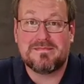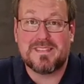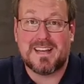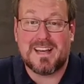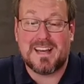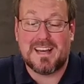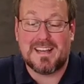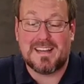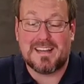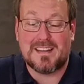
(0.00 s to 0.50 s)

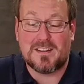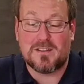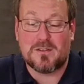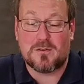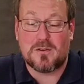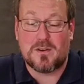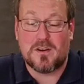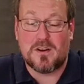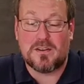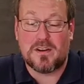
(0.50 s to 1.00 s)
And I
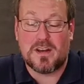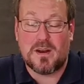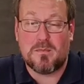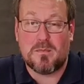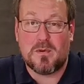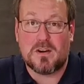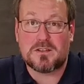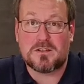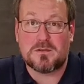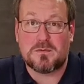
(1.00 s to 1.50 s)
thought I'd
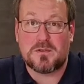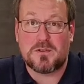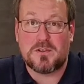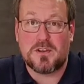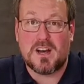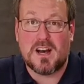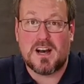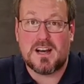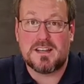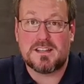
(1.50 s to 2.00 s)
unbox it with you
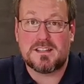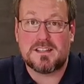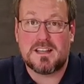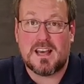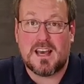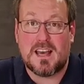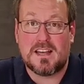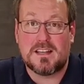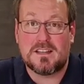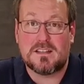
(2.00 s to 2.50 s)
guys
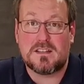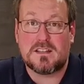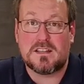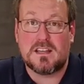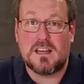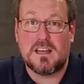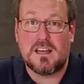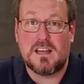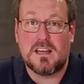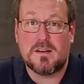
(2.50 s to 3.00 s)
and
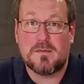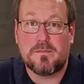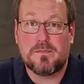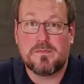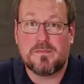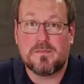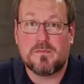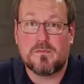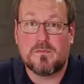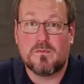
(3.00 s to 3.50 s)
see
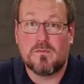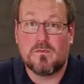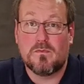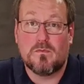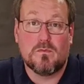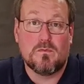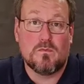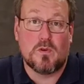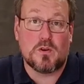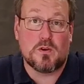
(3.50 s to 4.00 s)

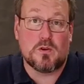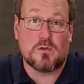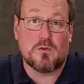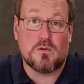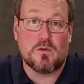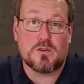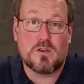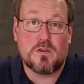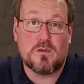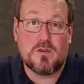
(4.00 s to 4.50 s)
what your
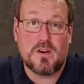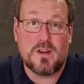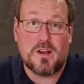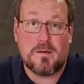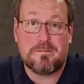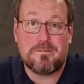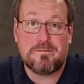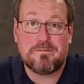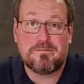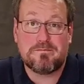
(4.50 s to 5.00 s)
thoughts are on it.
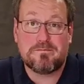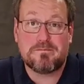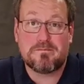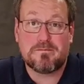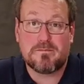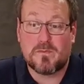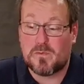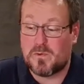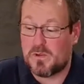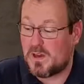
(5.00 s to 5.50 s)

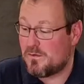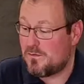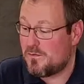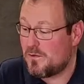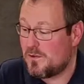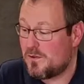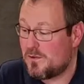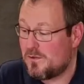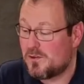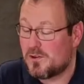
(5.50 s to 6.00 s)
Without
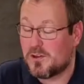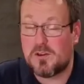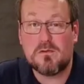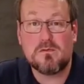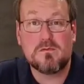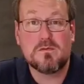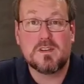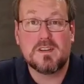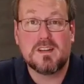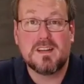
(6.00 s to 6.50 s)
further
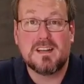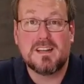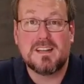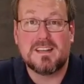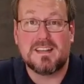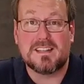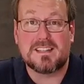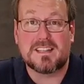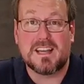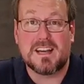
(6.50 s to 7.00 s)
ado,
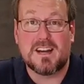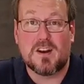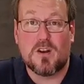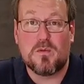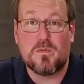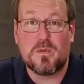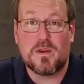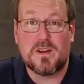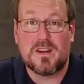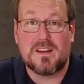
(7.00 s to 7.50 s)
let's get it
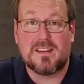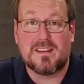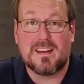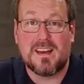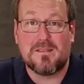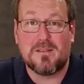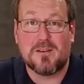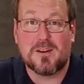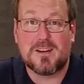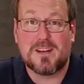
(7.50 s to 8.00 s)
open,
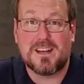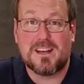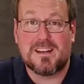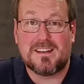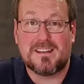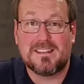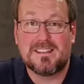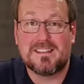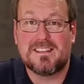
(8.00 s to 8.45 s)
have a look at it.